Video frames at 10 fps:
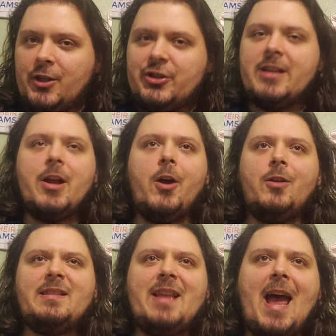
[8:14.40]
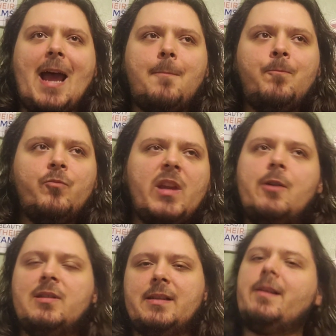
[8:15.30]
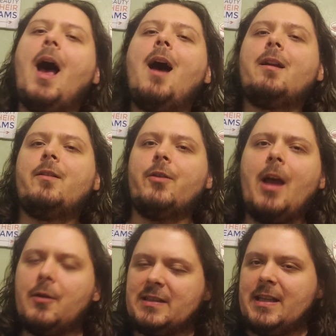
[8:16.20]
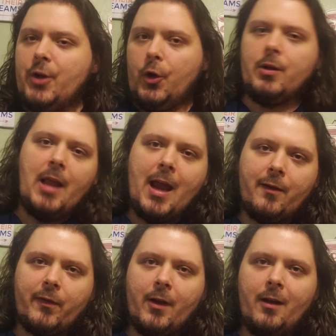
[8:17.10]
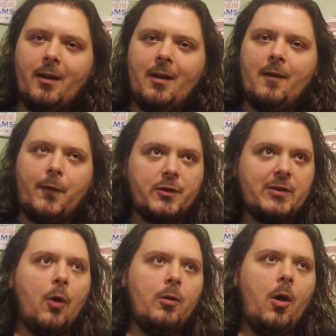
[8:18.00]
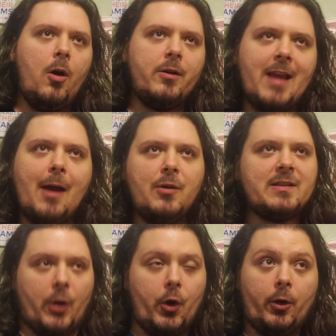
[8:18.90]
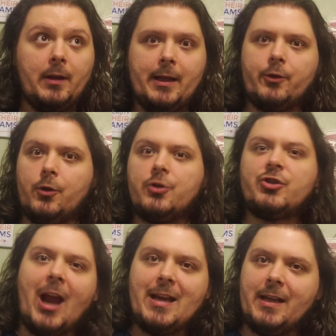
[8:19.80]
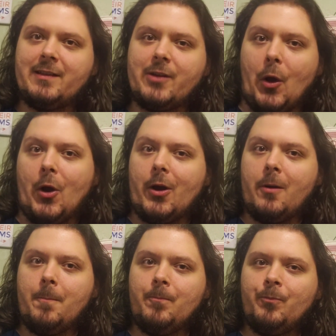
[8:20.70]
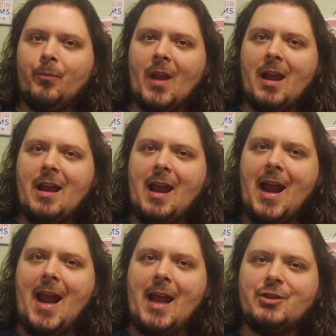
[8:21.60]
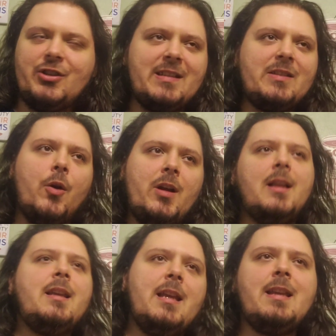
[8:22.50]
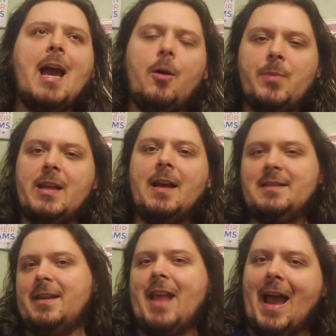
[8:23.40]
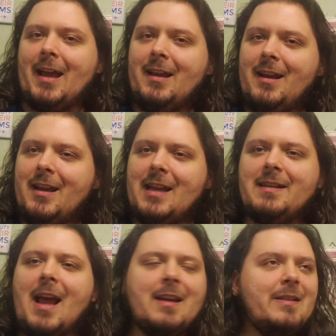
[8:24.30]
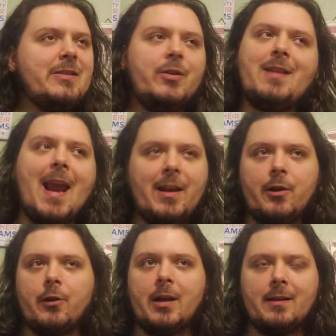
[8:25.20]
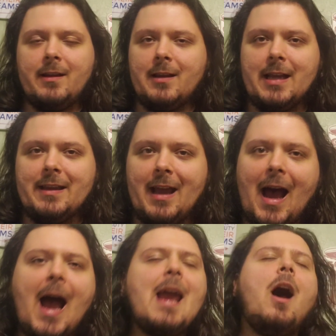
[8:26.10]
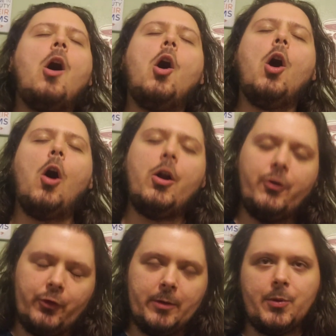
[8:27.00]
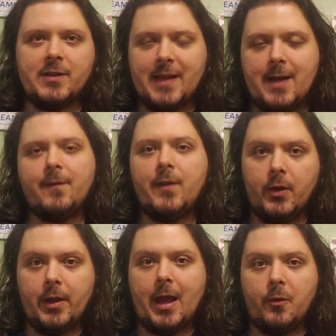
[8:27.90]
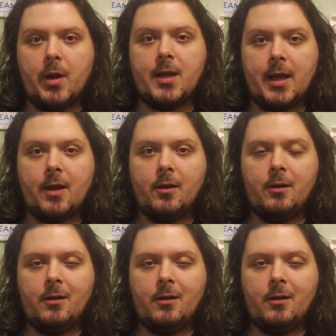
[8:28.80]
She knows that he was the doctor that was in her life for so long. That was her literal shining star. And she's so clingy now because of that. It's not because they're dating or anything like that. I 100% feel that way now.